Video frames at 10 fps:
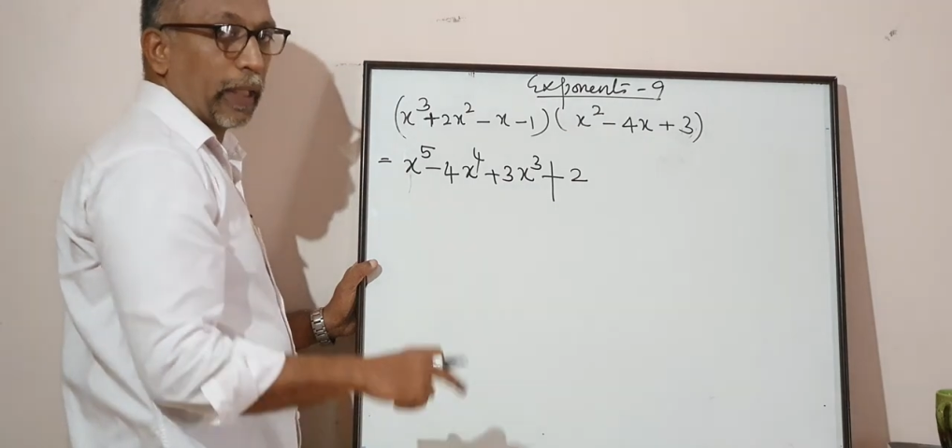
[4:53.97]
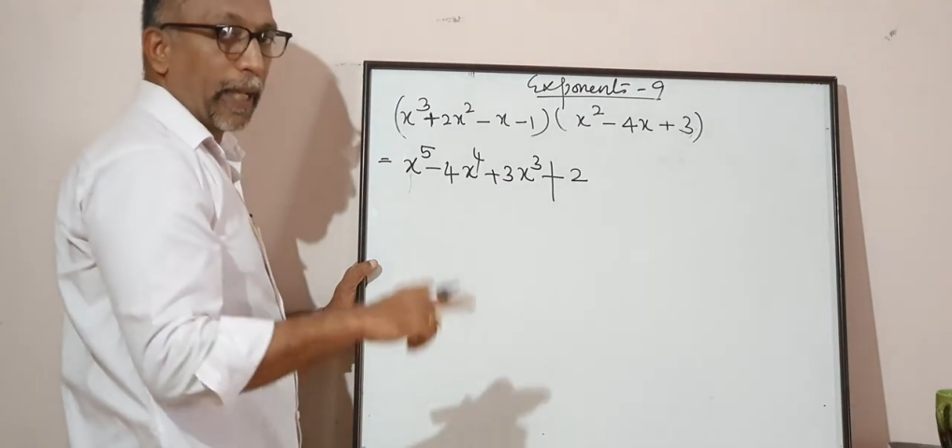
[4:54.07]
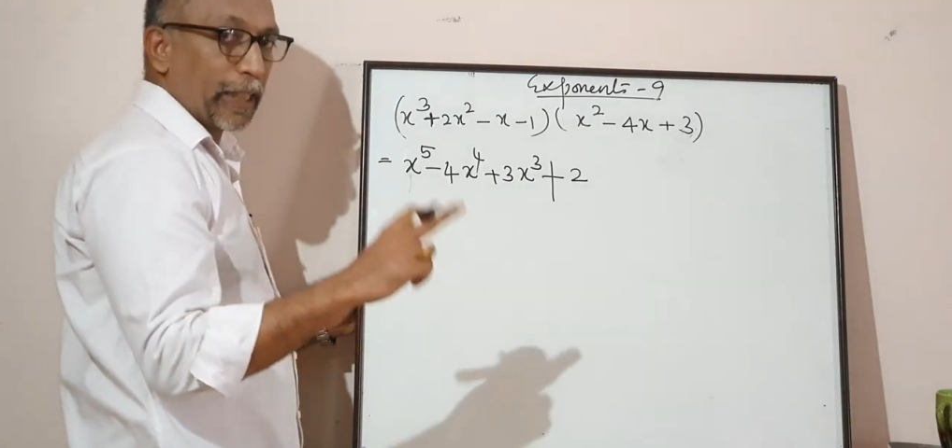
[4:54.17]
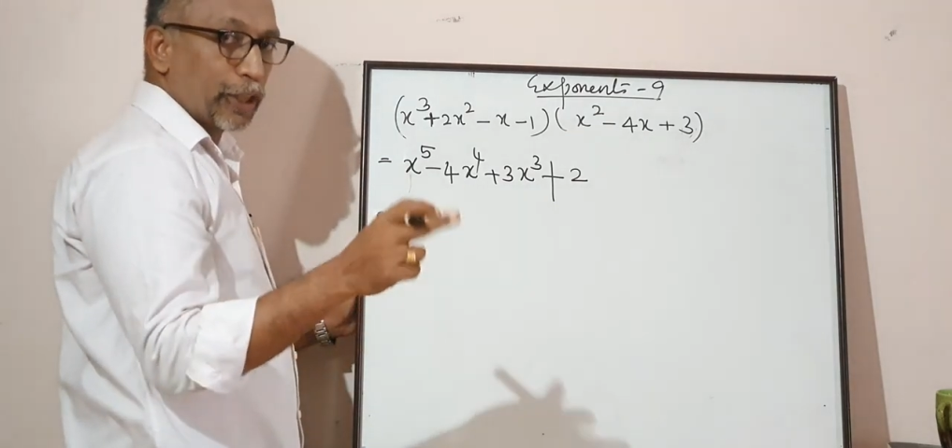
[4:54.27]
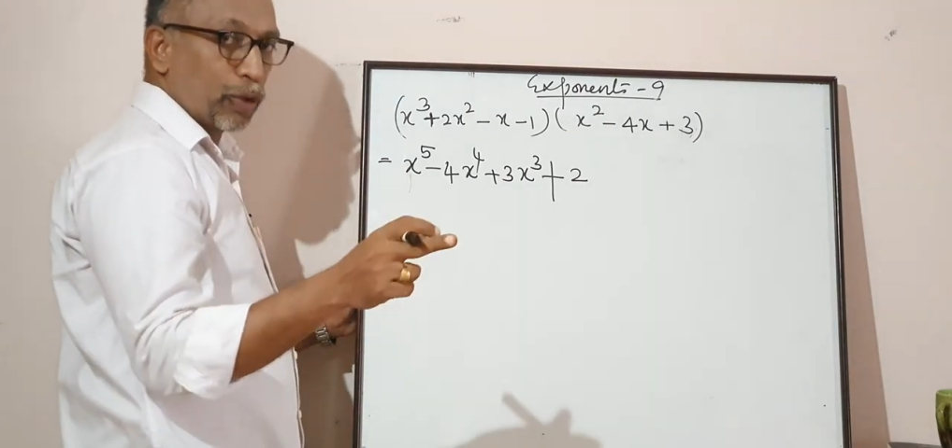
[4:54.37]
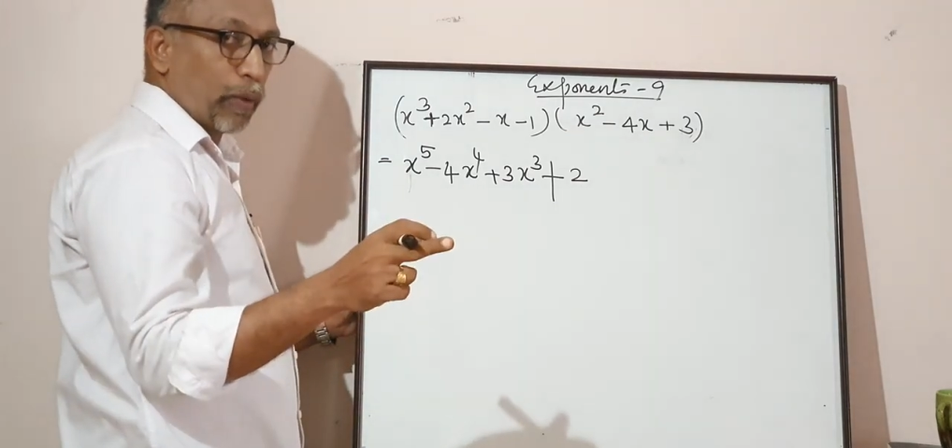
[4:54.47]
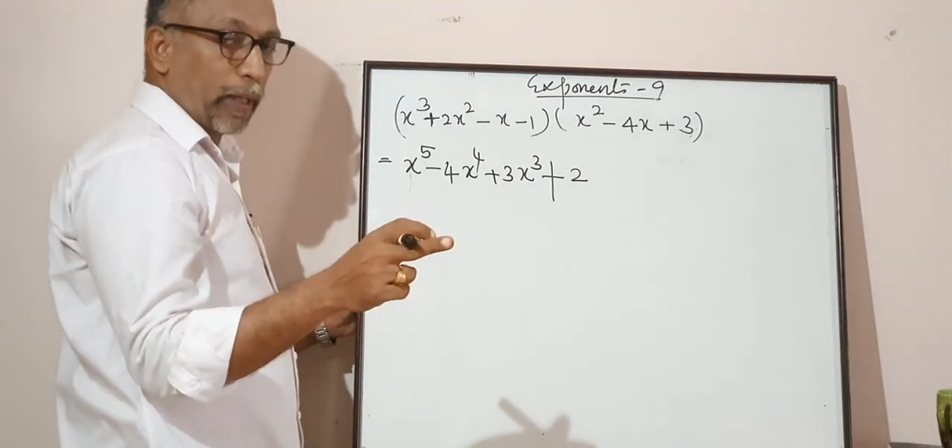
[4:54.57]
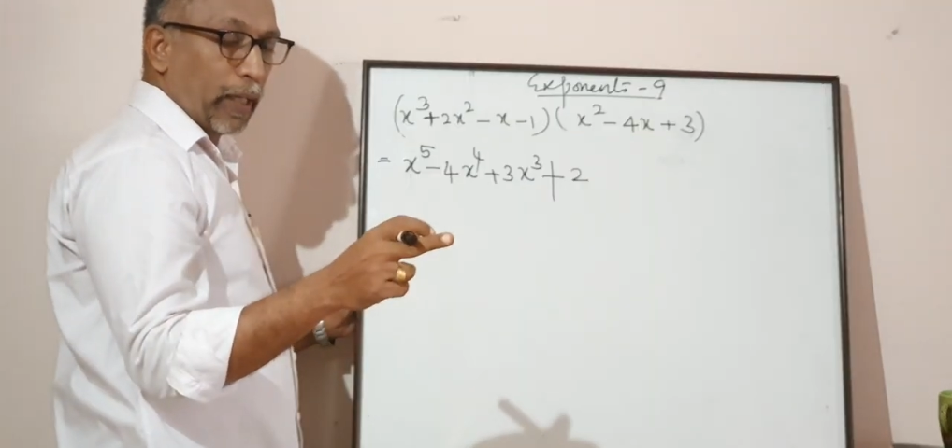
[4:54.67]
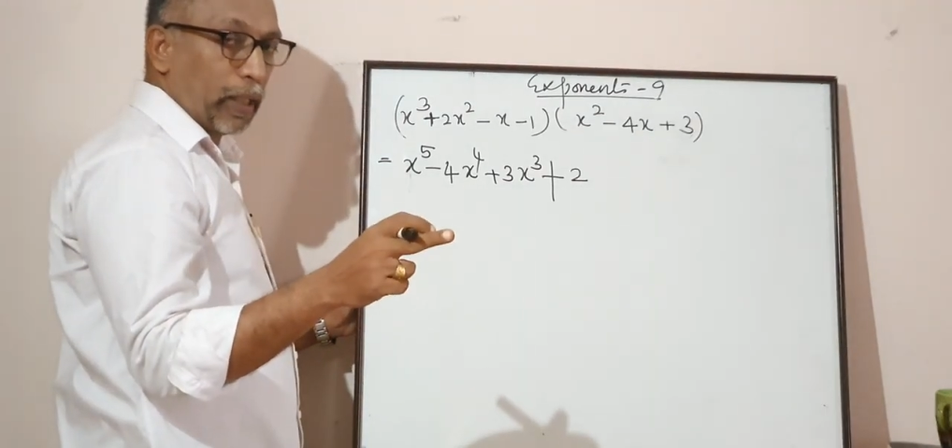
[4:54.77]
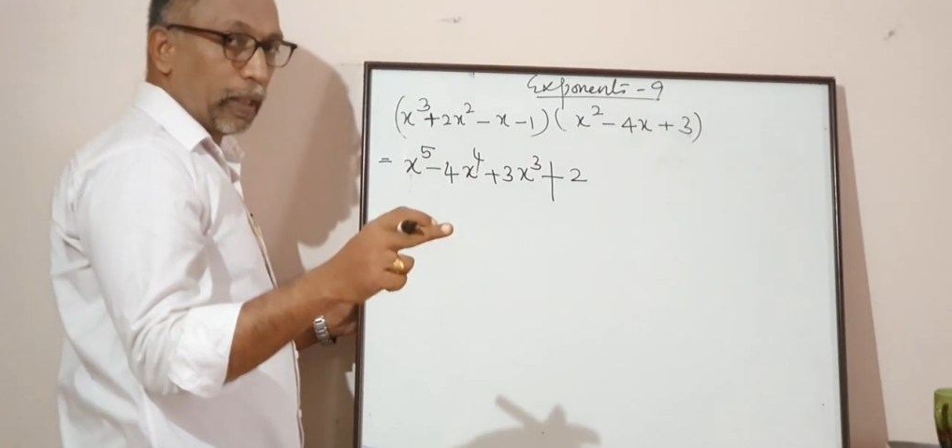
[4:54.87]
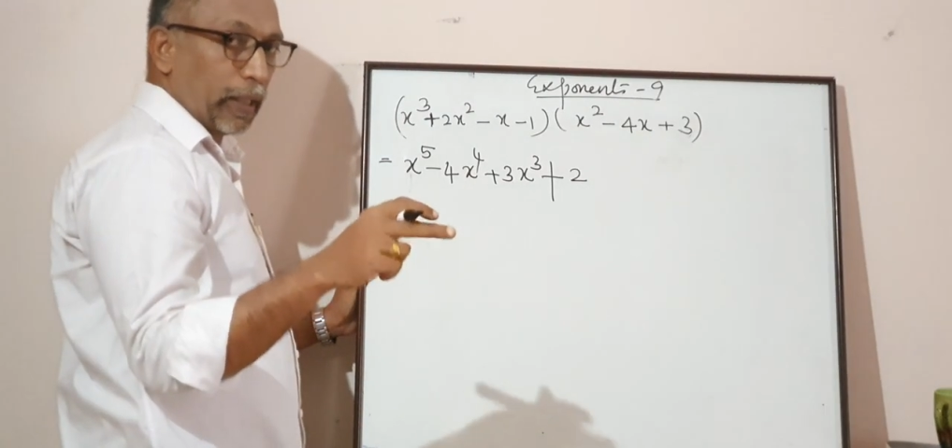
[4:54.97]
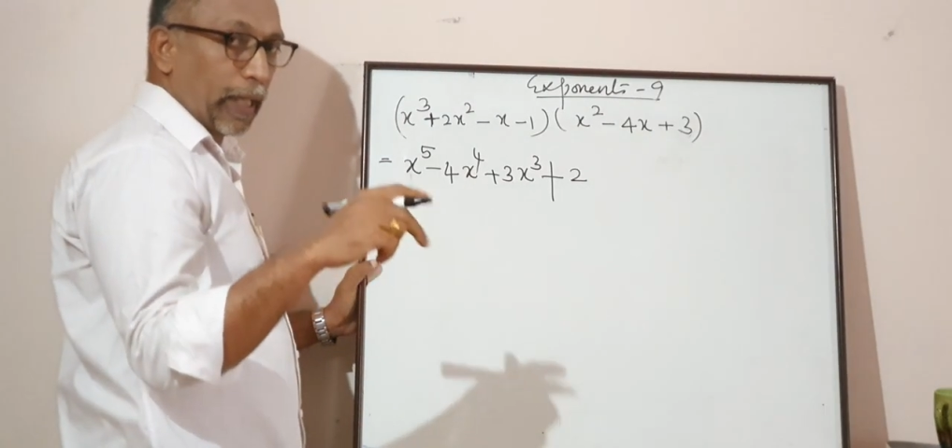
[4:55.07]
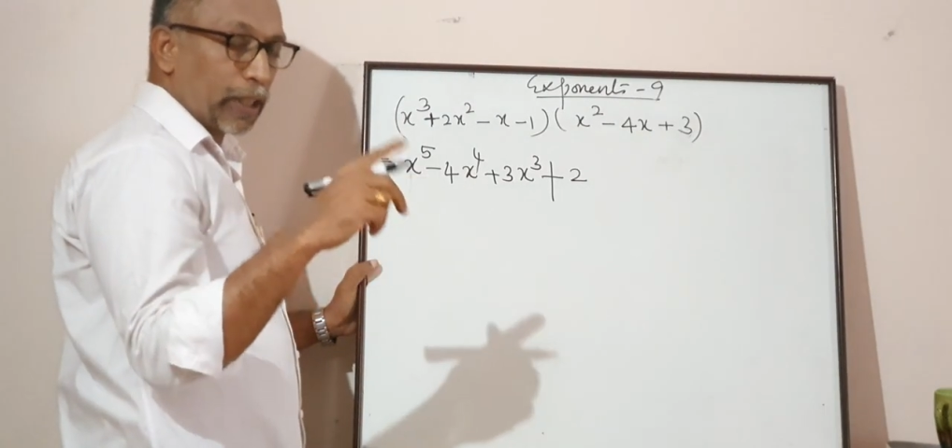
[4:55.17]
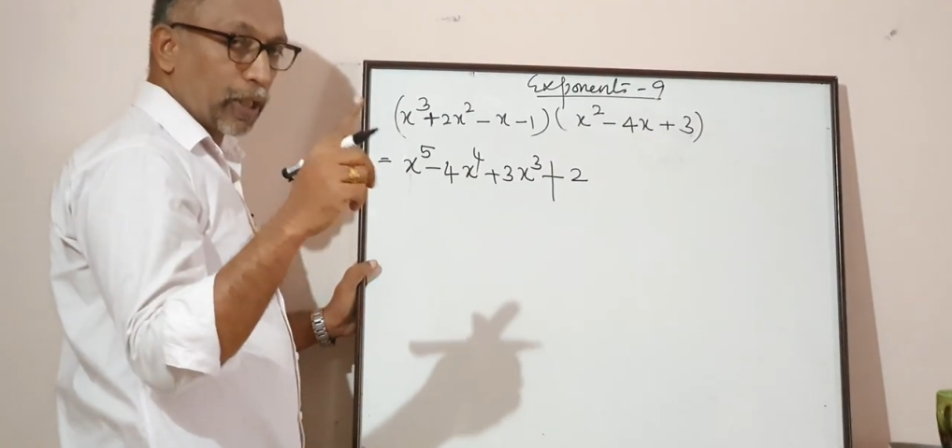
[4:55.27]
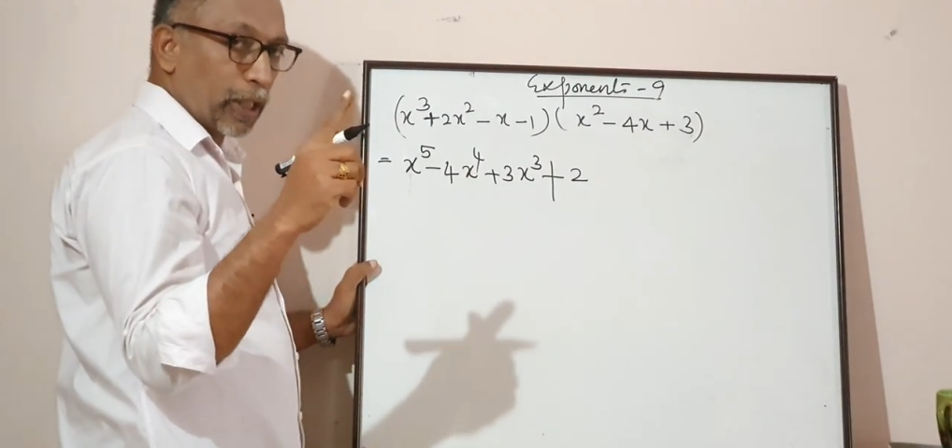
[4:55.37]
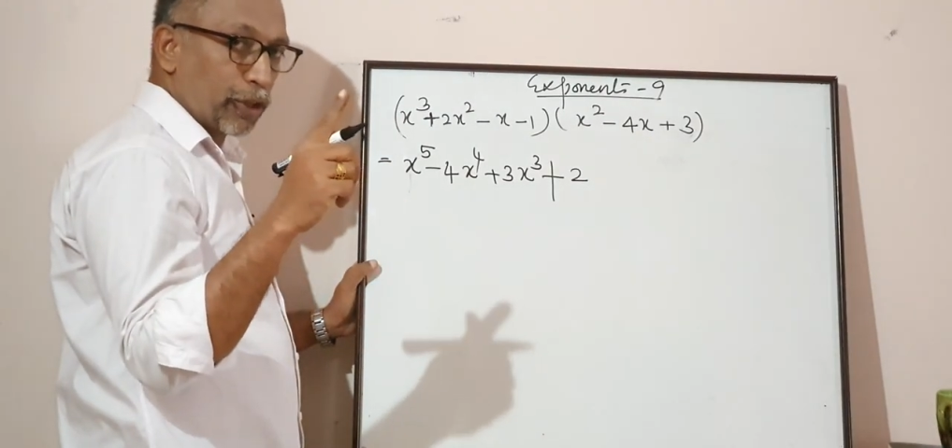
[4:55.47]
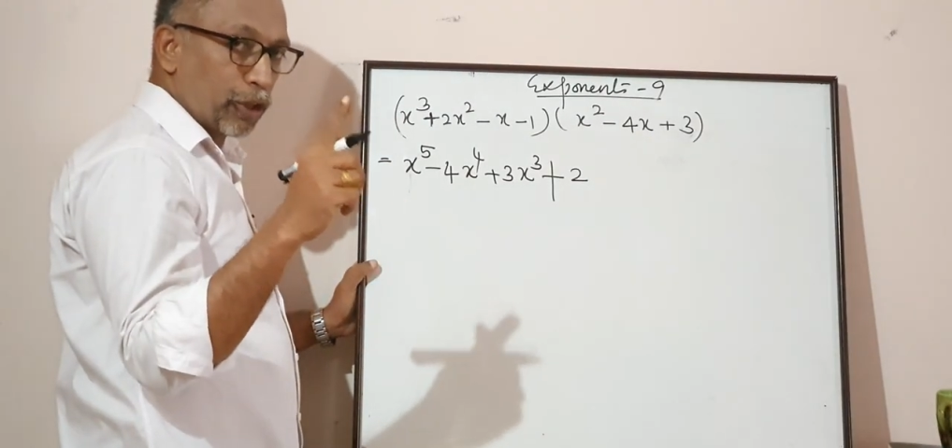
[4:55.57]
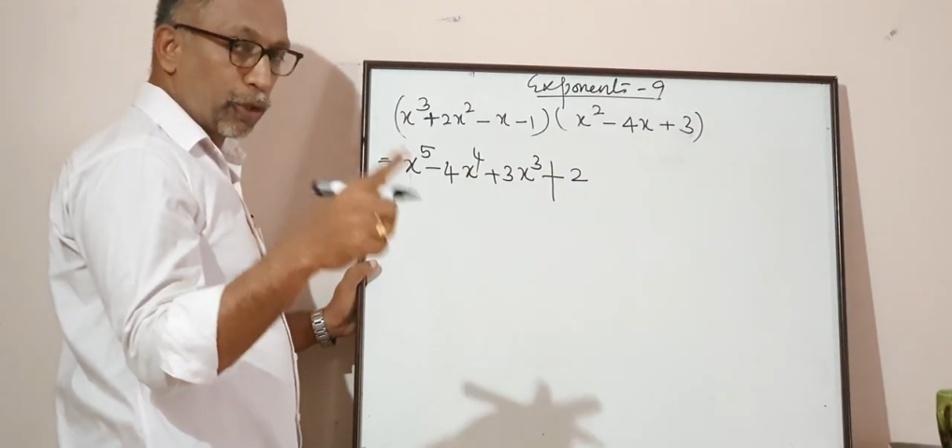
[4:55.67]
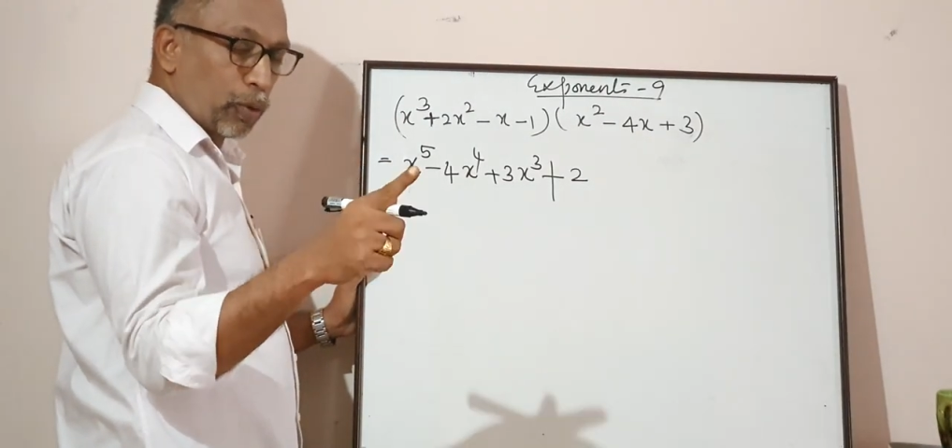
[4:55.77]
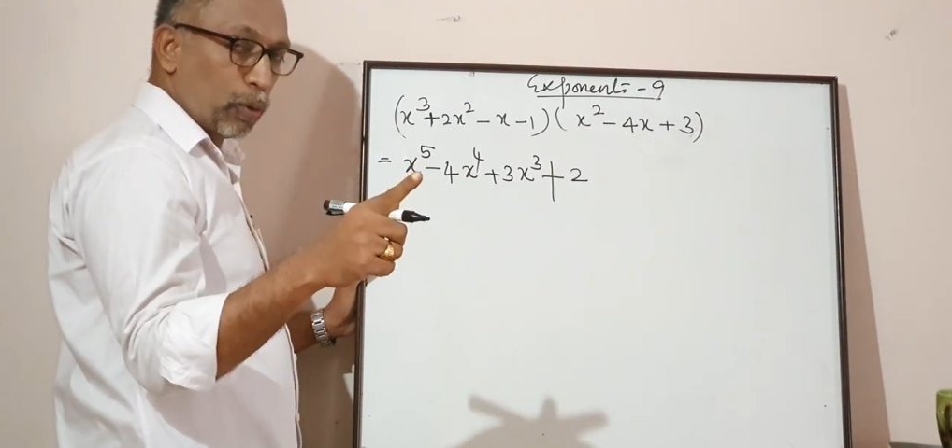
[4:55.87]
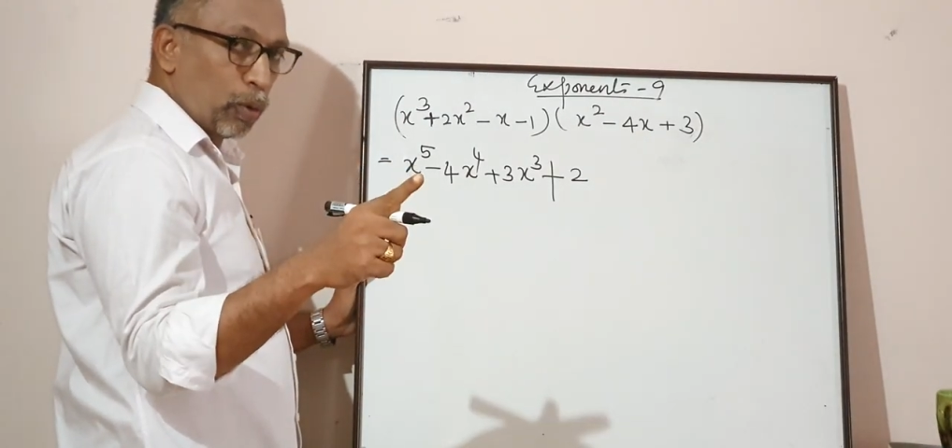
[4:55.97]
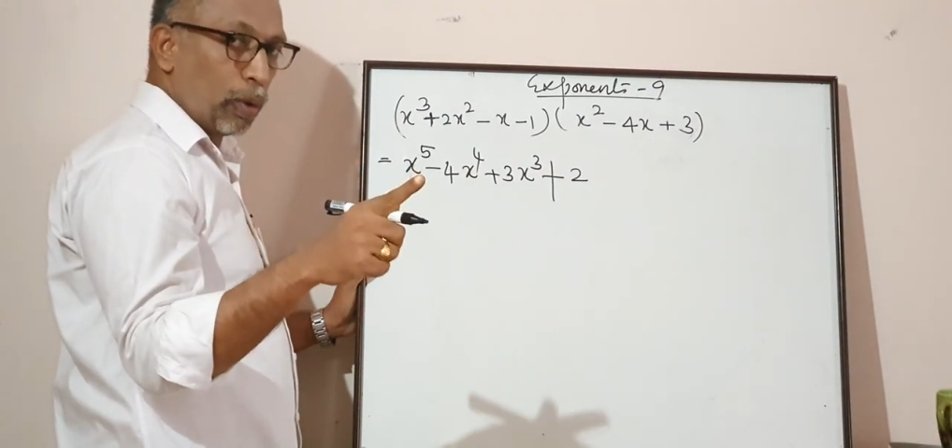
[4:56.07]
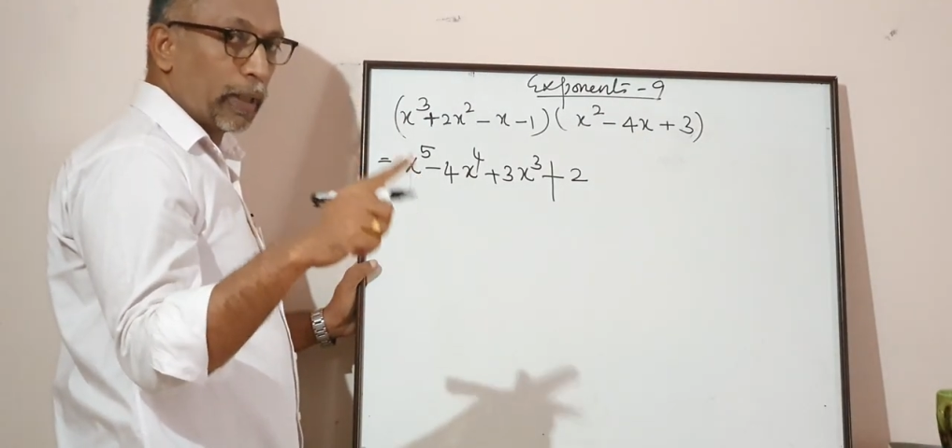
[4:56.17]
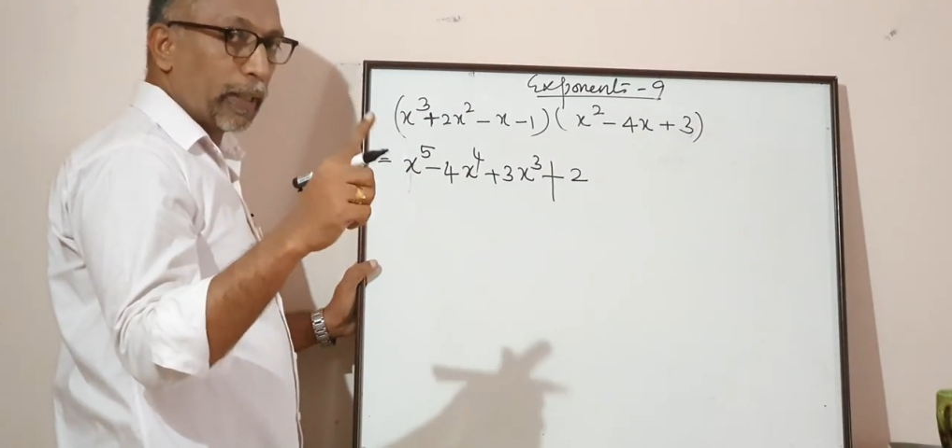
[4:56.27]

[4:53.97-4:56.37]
X square, x raised to 2